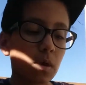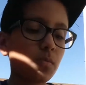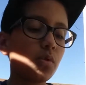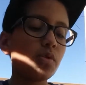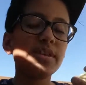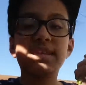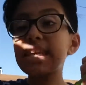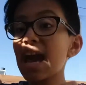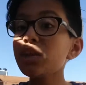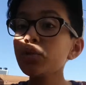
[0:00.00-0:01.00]
Well,
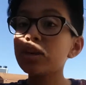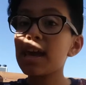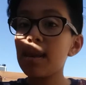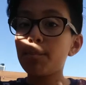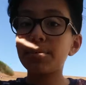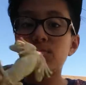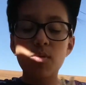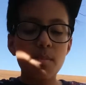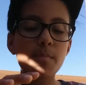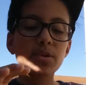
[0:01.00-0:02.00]
yeah, you can, but
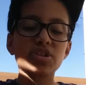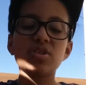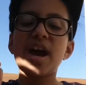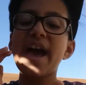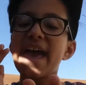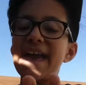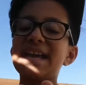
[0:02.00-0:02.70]
remember to not